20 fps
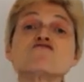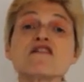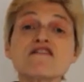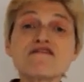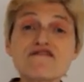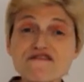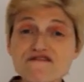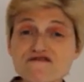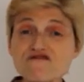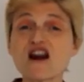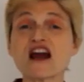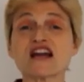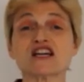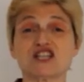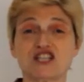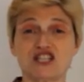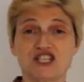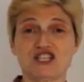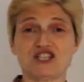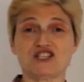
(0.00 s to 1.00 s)

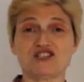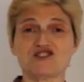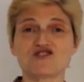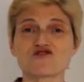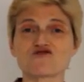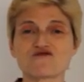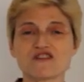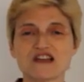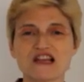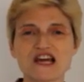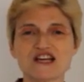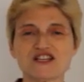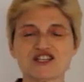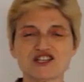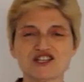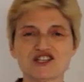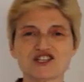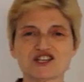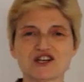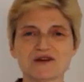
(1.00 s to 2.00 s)
refresh your
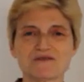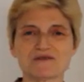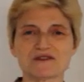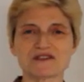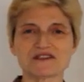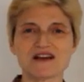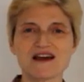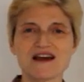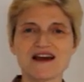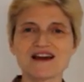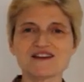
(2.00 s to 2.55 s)
relationships.